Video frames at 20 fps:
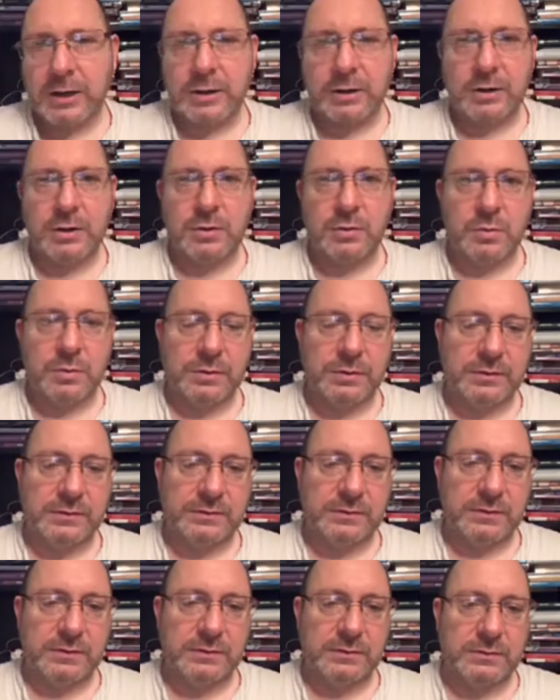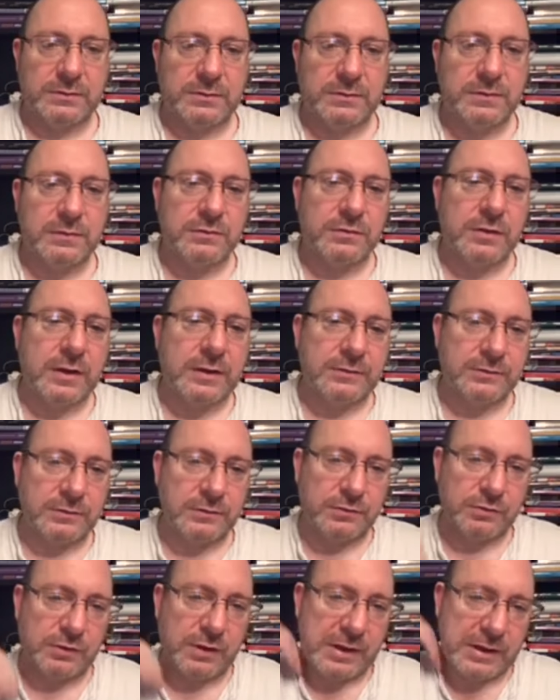don't know what this is. It's a Jason
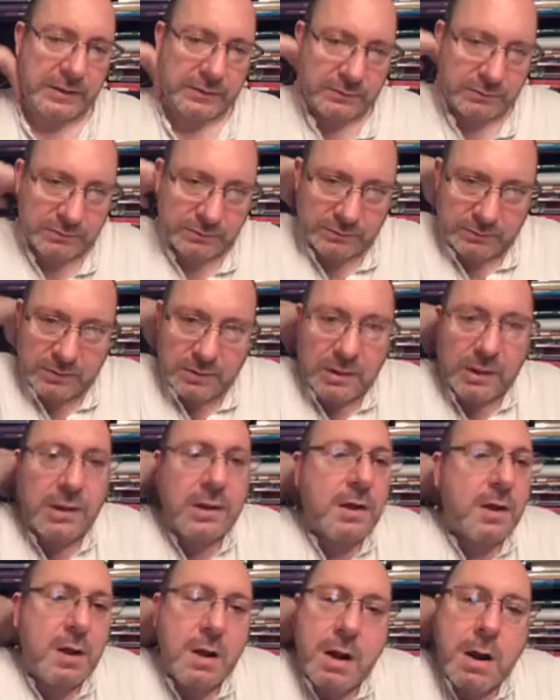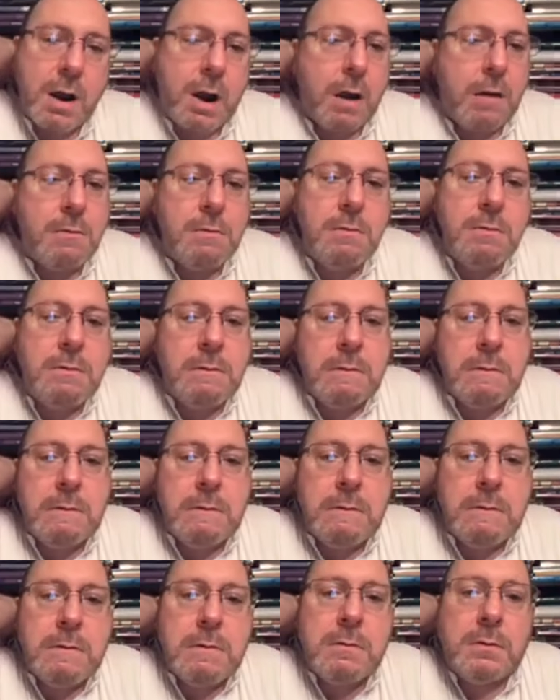Chats.
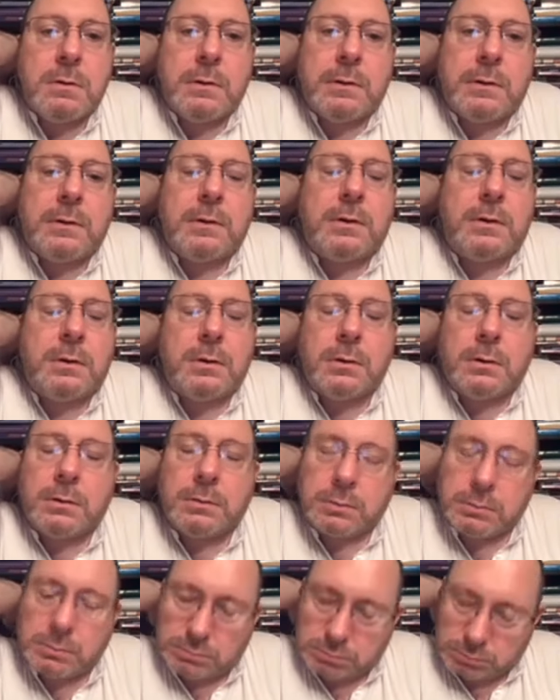Ooh. Oh.